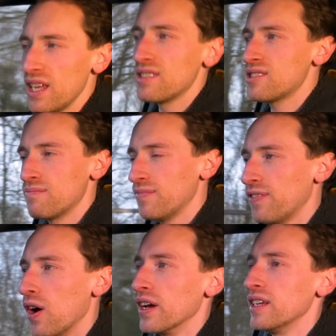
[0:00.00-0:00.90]
it's
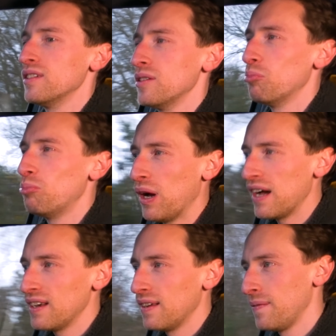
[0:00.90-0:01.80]
fine,
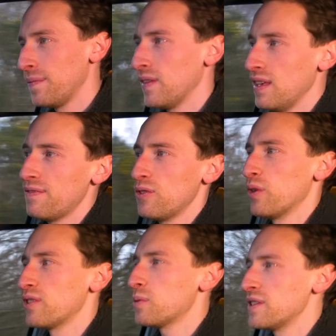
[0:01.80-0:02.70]
but if you're
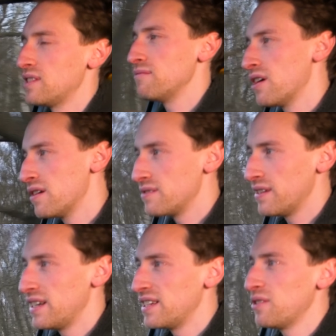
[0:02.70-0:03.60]
on a twisty road
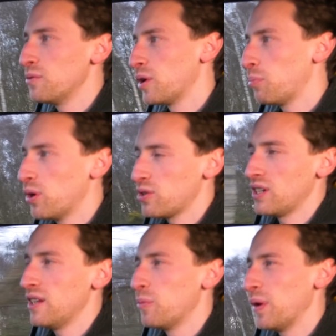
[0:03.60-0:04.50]
and you do want to push
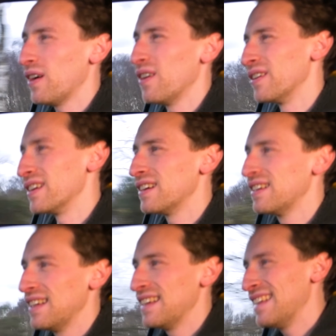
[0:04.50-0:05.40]
a little bit harder,
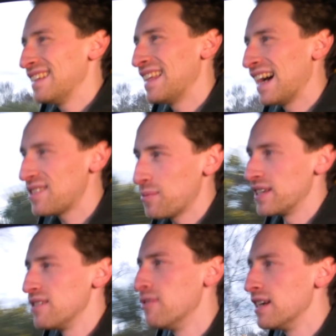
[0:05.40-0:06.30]
that's
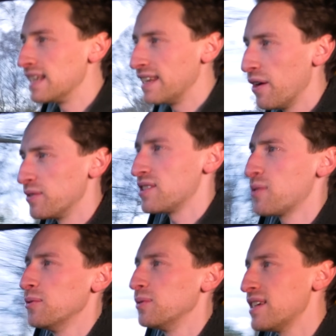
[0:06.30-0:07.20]
when you really notice
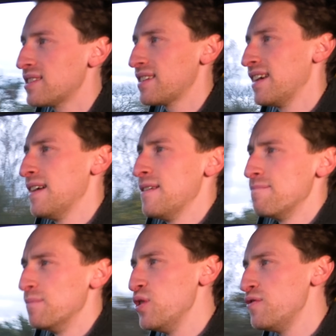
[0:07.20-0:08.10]
all this
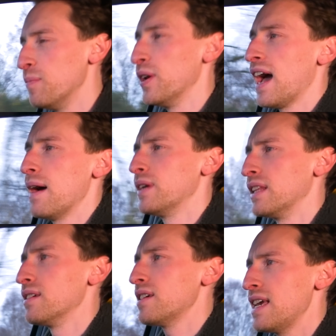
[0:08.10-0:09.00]
movement
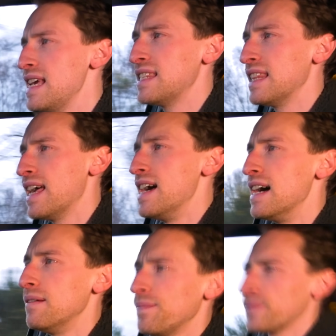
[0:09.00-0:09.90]
happening that isn't
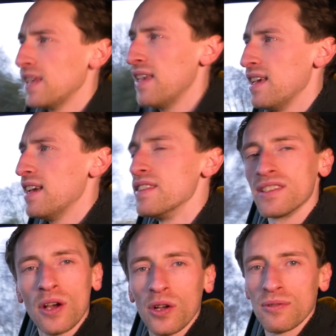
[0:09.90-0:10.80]
there in
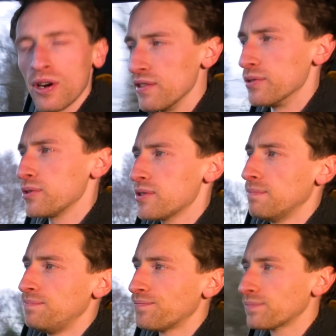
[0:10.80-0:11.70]
this car's rivals.
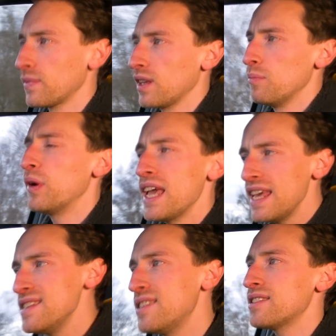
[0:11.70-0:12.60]
But it
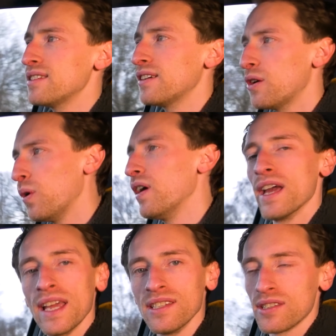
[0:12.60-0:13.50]
is
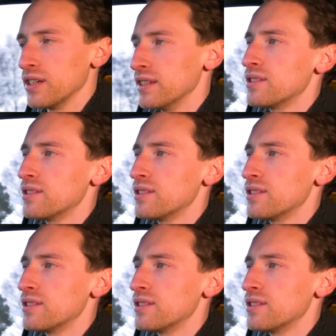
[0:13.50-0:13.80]
quiet inside the